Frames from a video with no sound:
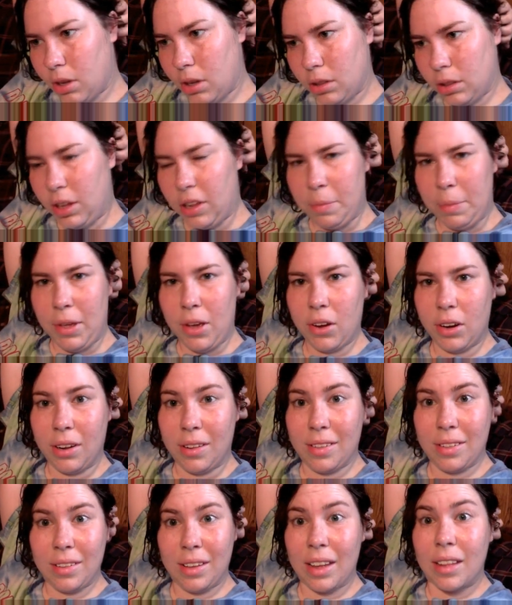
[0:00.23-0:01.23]
Let's be
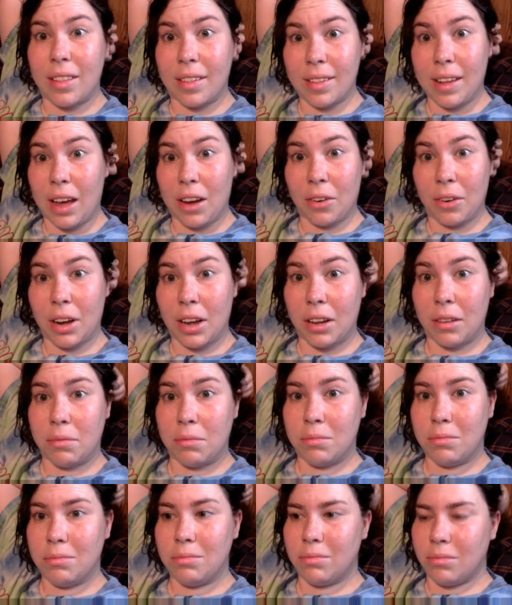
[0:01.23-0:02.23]
honest, it's Saturday,
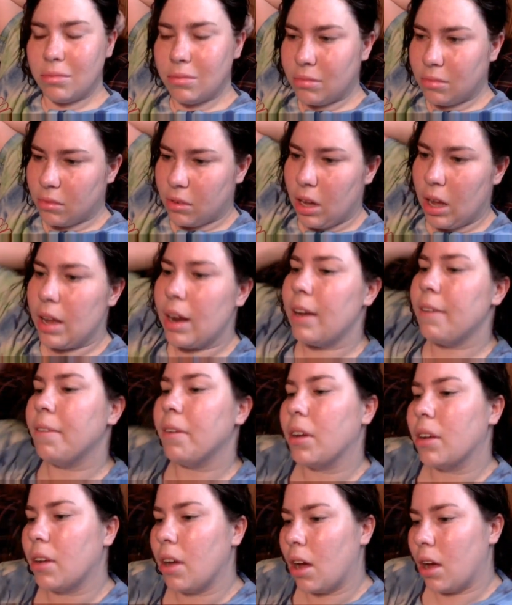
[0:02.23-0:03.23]
and I
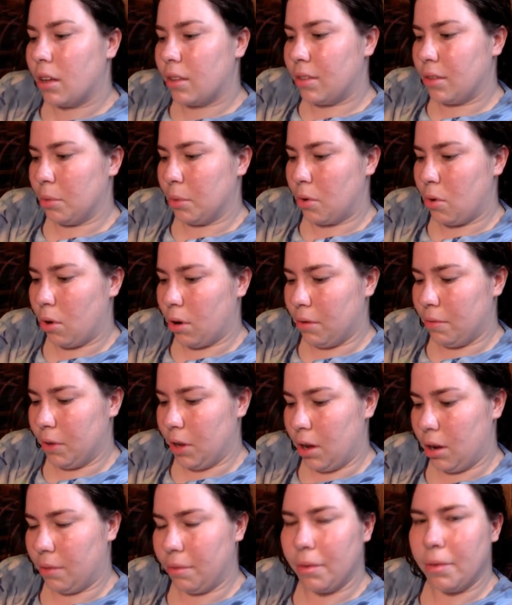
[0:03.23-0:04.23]
forgot to record a
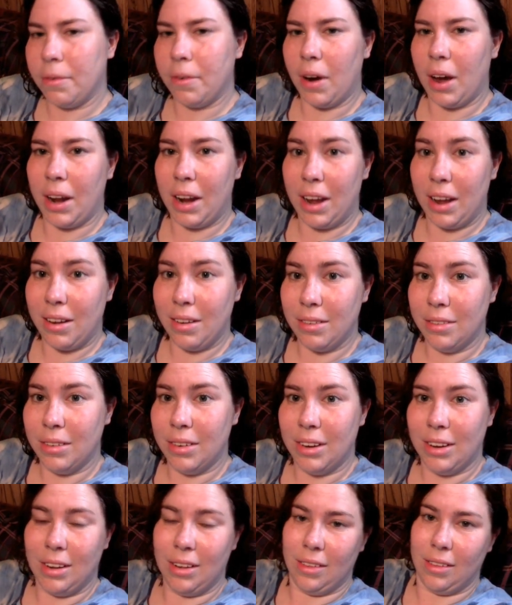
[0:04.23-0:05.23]
vlog for Friday,
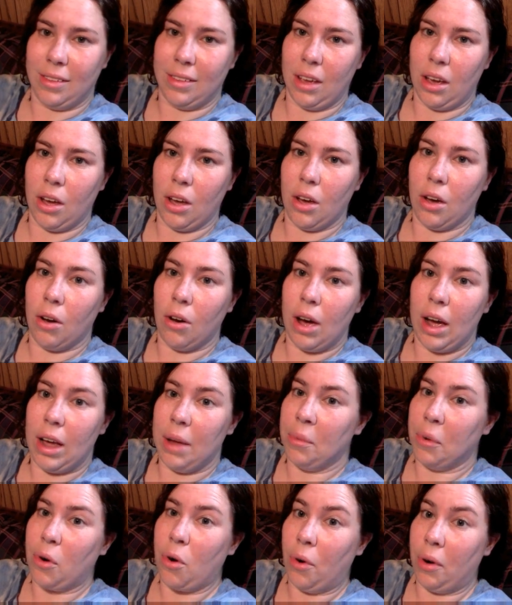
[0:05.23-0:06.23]
so
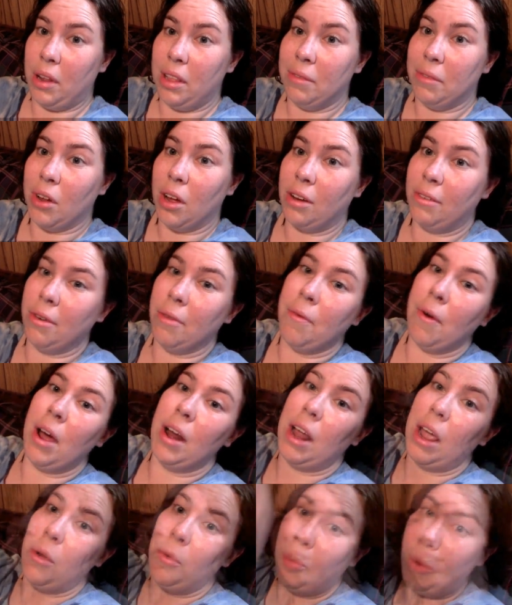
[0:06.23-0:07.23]
I'm recording the vlog for
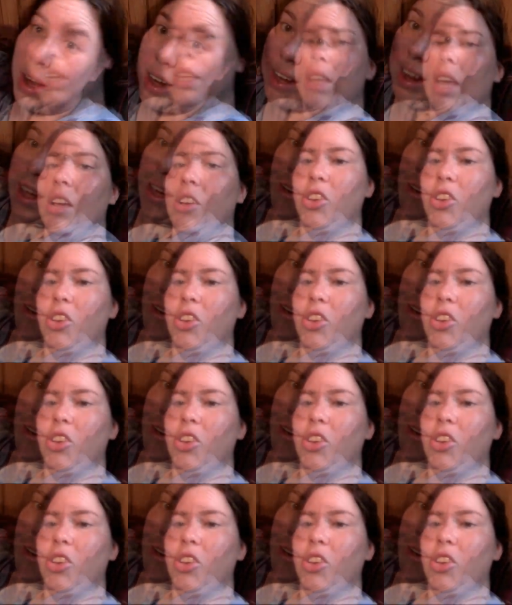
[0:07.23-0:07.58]
Friday right now.